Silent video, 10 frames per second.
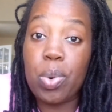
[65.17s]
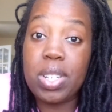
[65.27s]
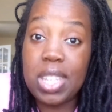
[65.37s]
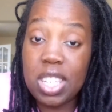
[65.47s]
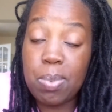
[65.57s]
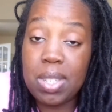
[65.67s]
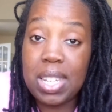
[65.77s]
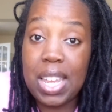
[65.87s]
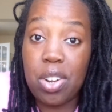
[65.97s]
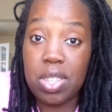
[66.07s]
forward 6
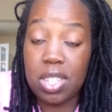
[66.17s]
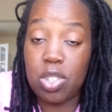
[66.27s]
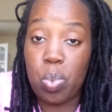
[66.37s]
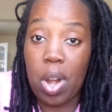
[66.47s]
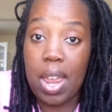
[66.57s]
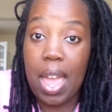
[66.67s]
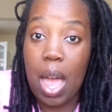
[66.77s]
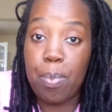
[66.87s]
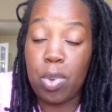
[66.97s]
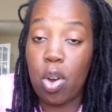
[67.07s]
months later, this is where I
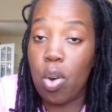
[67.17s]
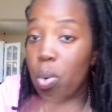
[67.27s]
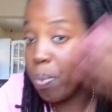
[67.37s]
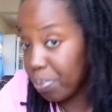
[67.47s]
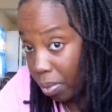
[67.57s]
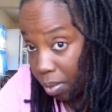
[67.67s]
am now.